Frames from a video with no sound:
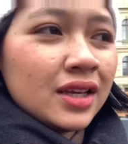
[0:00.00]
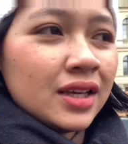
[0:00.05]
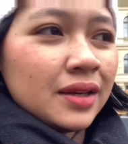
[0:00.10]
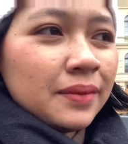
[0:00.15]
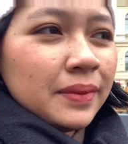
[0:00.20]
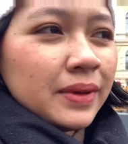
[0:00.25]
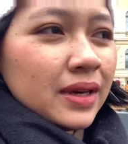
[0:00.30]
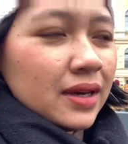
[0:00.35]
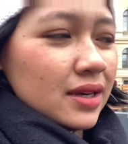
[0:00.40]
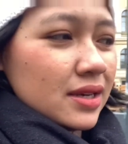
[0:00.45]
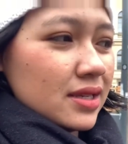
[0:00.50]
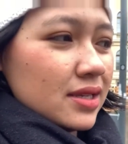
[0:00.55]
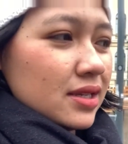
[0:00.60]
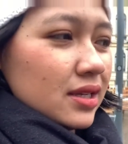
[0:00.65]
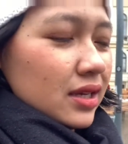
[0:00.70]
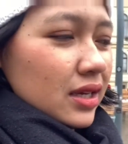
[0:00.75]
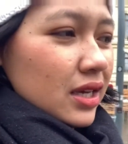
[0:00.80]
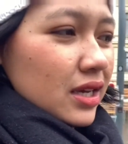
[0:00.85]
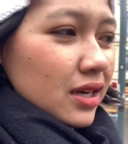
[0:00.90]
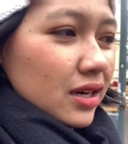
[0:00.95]
Because
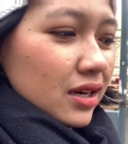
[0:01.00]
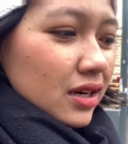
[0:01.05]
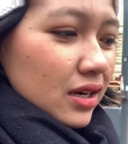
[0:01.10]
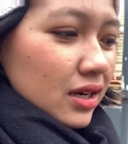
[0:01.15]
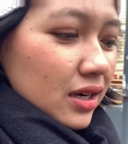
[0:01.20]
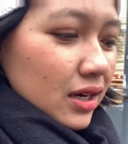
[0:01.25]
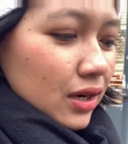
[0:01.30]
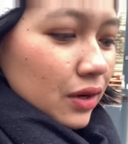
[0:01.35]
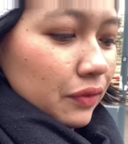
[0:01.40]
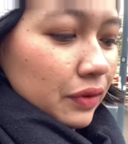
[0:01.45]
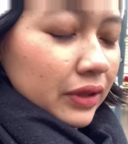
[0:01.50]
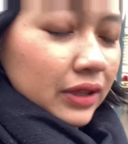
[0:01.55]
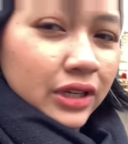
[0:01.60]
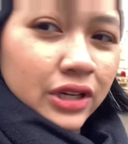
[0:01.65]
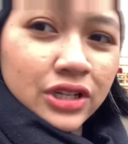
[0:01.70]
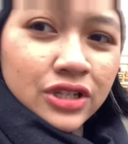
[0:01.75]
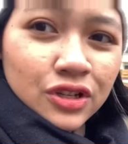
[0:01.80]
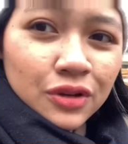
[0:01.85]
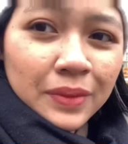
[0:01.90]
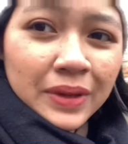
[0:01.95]
here we
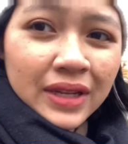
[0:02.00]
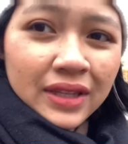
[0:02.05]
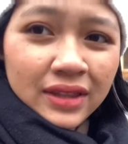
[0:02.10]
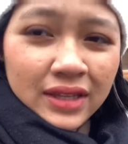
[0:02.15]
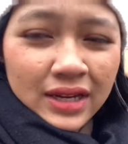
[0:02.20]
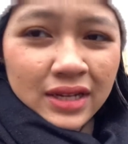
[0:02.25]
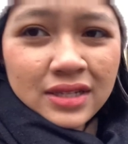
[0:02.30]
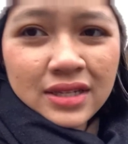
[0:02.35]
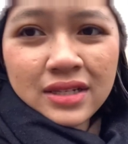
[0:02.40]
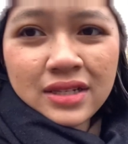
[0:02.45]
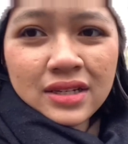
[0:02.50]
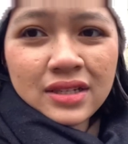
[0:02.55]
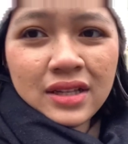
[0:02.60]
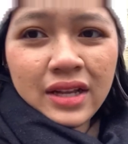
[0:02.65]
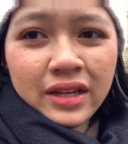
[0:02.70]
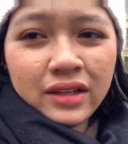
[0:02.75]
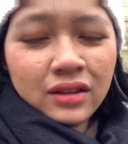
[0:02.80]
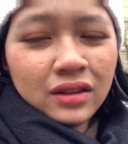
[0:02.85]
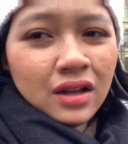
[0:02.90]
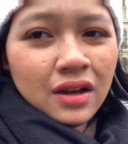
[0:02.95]
learn so many things, such as
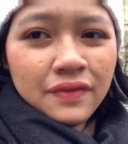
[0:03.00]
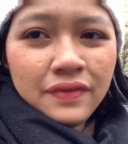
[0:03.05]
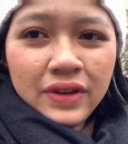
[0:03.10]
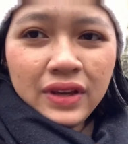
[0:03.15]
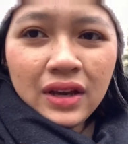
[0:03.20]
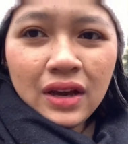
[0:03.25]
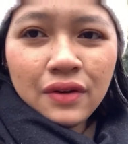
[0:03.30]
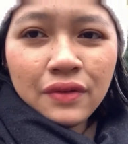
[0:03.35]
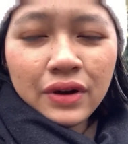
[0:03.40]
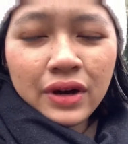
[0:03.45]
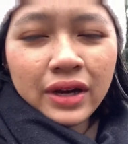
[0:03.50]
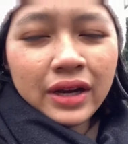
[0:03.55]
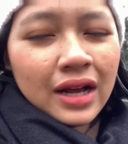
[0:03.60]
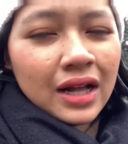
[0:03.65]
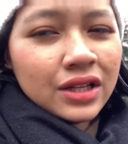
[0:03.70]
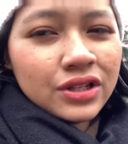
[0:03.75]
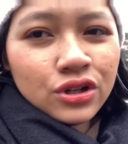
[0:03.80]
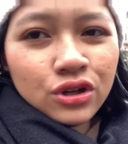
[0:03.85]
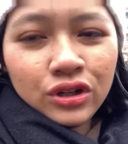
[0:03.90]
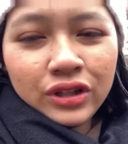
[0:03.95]
like loving our
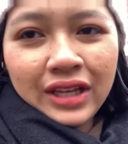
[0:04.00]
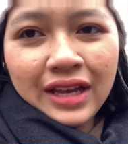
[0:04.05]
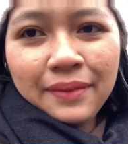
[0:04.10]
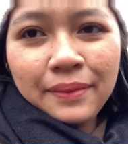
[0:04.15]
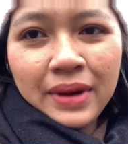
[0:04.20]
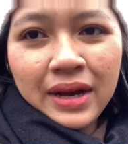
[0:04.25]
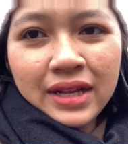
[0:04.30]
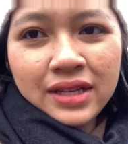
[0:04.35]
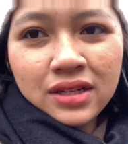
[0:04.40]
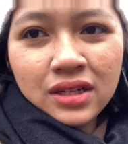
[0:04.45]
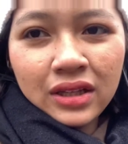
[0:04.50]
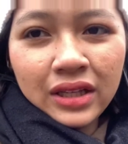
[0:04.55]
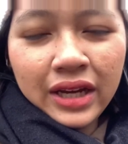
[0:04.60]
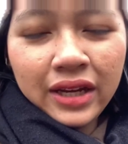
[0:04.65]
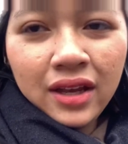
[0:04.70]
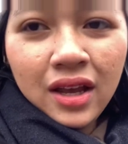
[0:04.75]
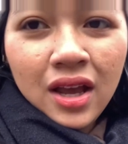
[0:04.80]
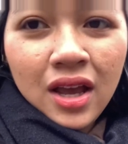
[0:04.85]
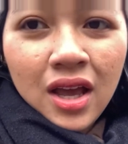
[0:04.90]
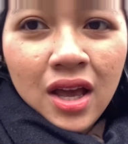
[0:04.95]
culture that much,
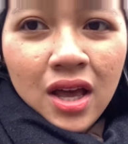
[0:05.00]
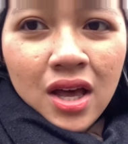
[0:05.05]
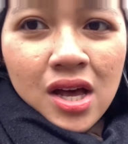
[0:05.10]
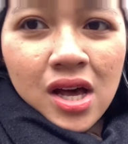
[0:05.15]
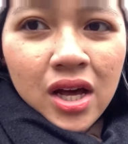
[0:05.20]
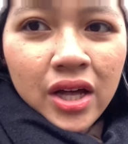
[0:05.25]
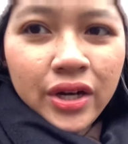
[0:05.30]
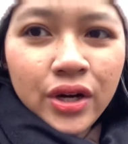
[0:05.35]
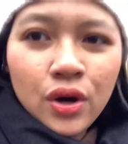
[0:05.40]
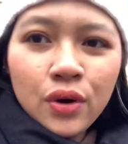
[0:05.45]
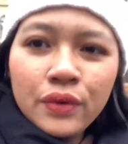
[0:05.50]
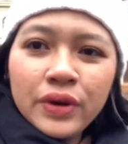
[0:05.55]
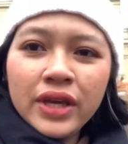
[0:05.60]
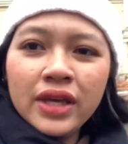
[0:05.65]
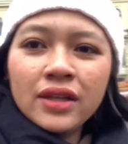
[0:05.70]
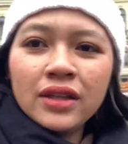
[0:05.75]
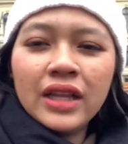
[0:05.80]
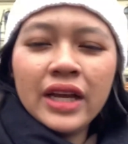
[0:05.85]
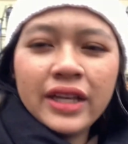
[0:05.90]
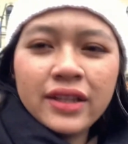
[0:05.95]
like
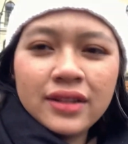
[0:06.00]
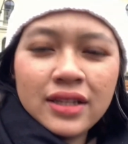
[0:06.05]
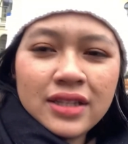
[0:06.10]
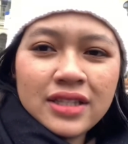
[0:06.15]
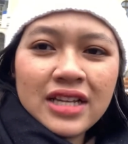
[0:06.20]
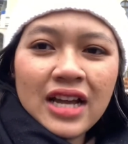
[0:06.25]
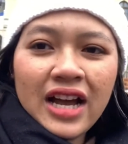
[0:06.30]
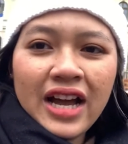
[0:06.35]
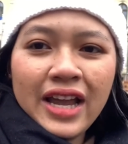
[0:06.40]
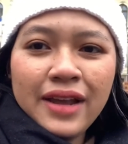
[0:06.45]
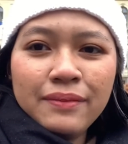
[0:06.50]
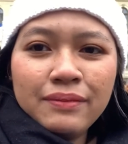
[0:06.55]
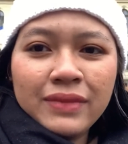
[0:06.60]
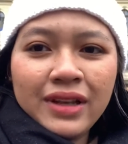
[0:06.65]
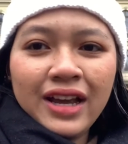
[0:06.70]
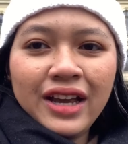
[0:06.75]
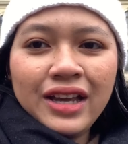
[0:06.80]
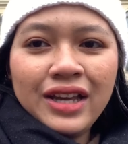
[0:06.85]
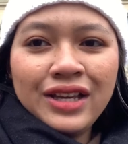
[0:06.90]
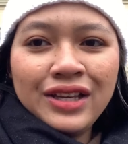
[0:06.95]
knowing like the time
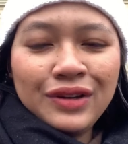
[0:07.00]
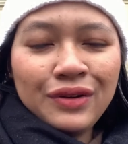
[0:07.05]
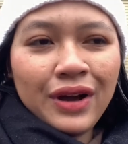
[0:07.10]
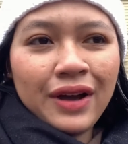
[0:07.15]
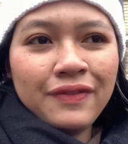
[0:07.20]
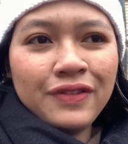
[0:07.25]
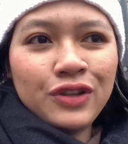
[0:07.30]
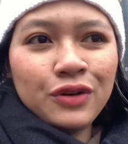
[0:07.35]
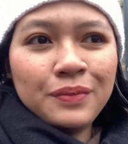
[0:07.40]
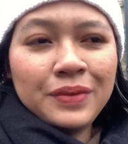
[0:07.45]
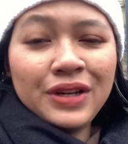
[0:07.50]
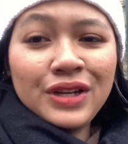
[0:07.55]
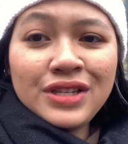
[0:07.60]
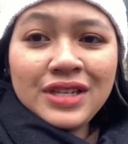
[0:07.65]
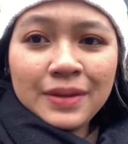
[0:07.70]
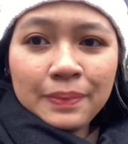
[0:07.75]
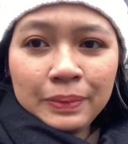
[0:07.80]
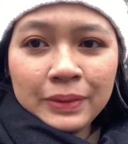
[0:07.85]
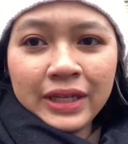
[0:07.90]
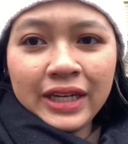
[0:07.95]
that you have to be
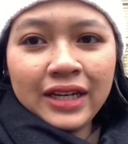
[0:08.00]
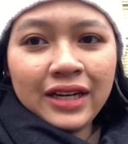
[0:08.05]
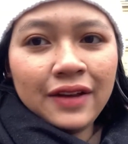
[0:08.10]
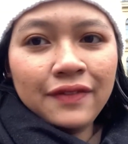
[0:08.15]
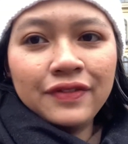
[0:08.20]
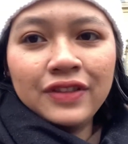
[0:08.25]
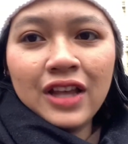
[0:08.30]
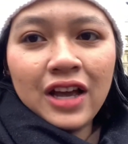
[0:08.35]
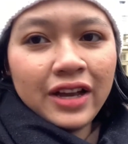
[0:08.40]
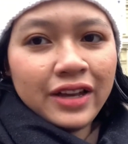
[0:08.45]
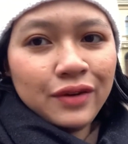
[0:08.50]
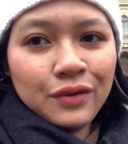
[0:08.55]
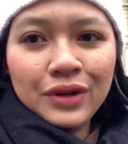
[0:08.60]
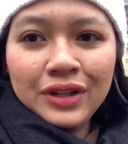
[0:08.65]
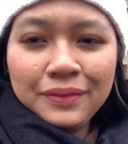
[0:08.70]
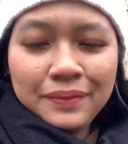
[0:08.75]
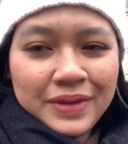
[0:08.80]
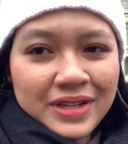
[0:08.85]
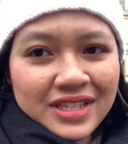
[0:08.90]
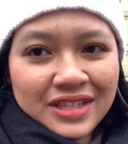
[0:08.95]
disciplined. If not, you
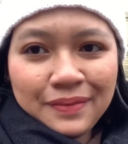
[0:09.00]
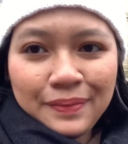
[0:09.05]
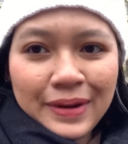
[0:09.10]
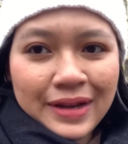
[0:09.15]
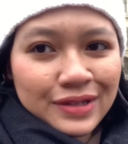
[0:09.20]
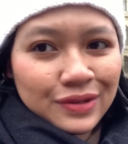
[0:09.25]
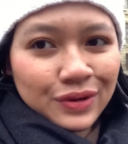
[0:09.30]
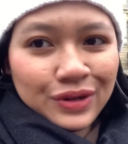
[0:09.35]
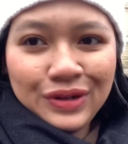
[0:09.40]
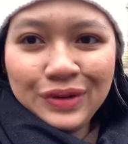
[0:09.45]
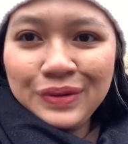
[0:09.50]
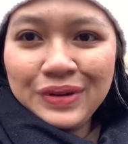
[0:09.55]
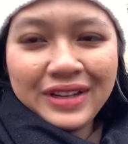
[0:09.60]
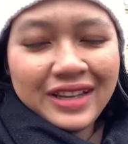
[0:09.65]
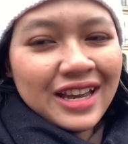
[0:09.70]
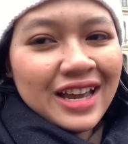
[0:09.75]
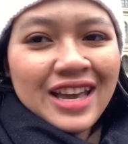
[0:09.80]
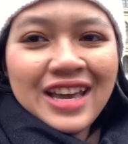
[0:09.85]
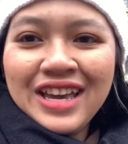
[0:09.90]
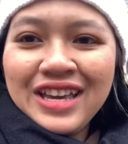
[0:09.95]
will miss the bus, or you
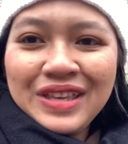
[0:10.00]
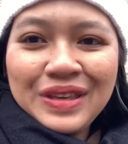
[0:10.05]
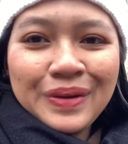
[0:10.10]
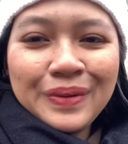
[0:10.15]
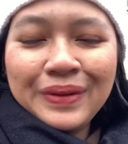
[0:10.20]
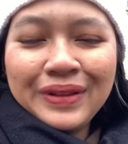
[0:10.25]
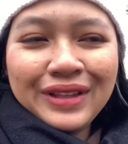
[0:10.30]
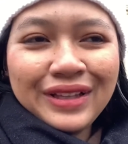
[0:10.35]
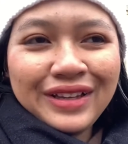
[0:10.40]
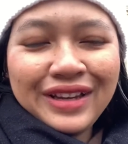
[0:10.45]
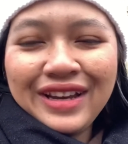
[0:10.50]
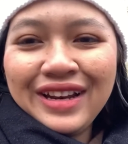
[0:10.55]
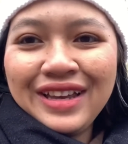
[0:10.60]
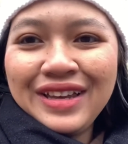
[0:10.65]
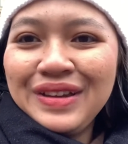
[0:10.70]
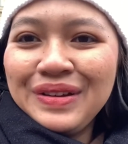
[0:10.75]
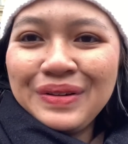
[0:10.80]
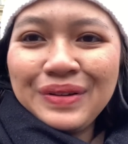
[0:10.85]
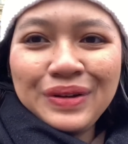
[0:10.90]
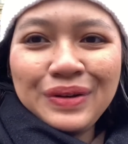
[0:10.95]

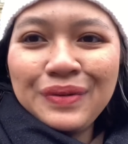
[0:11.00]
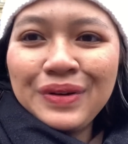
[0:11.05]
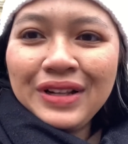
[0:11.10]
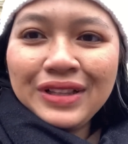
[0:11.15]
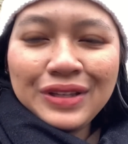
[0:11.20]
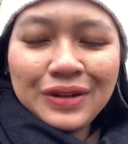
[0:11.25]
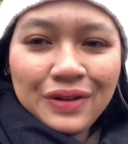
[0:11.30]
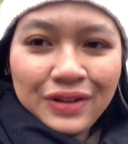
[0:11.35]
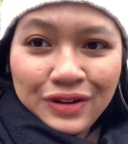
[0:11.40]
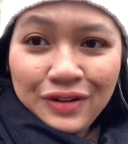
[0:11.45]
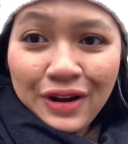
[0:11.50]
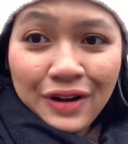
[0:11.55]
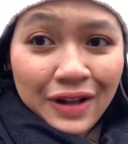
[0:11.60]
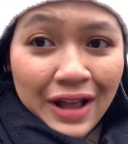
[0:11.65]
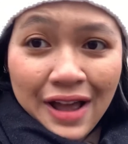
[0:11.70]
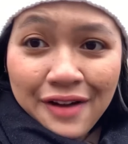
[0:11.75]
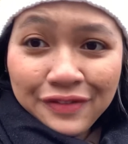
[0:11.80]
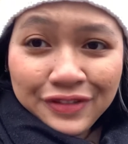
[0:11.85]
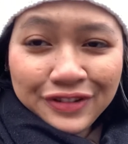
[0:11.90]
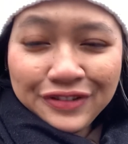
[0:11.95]
will
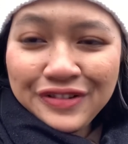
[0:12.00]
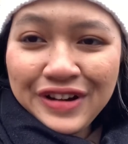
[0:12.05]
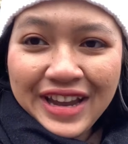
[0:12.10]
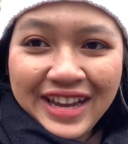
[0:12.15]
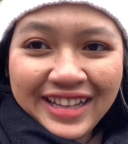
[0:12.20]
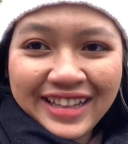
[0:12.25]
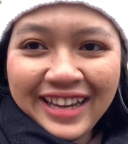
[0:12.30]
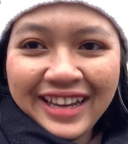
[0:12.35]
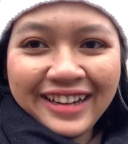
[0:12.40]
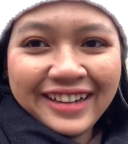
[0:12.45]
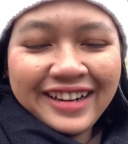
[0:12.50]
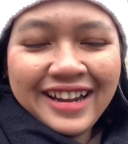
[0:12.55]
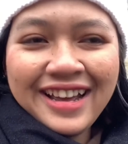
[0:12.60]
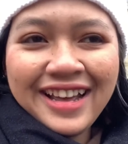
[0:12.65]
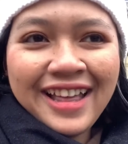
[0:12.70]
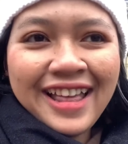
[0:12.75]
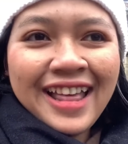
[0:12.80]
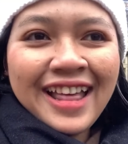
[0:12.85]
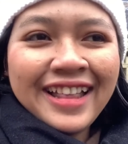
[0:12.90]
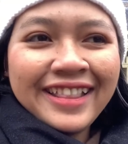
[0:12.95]
have to wait. And
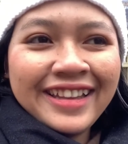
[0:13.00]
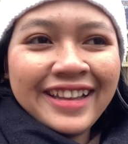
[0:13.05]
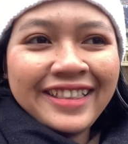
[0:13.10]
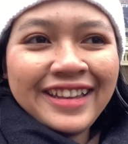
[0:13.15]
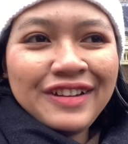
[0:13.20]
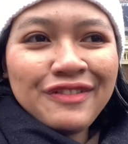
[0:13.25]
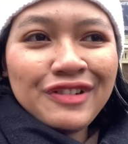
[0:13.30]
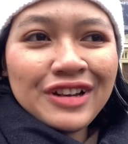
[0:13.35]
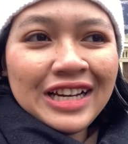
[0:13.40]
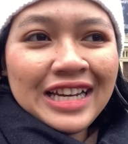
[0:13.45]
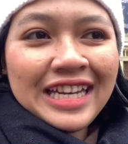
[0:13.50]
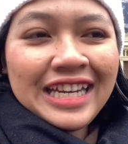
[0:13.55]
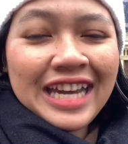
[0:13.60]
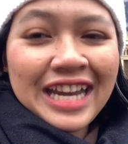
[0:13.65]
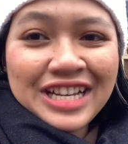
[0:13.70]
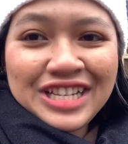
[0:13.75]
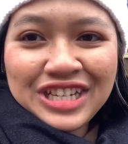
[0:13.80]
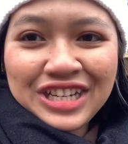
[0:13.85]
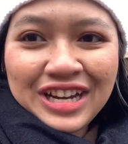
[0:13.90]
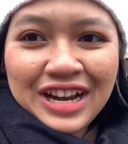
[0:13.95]
that thing really
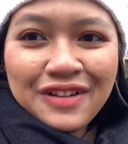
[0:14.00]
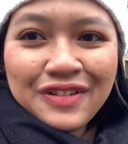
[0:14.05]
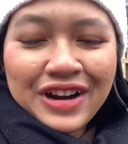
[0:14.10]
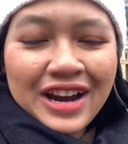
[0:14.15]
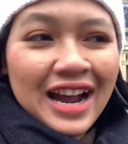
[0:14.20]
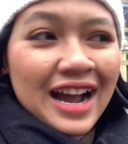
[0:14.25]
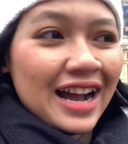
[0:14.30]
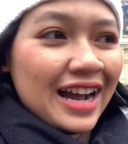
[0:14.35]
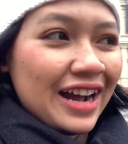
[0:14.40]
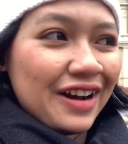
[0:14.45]
catch our